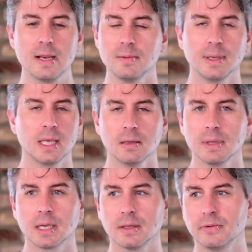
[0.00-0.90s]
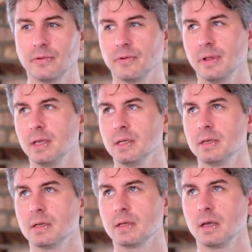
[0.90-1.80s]
at the beginning because it
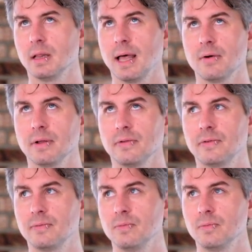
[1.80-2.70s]
allowed us,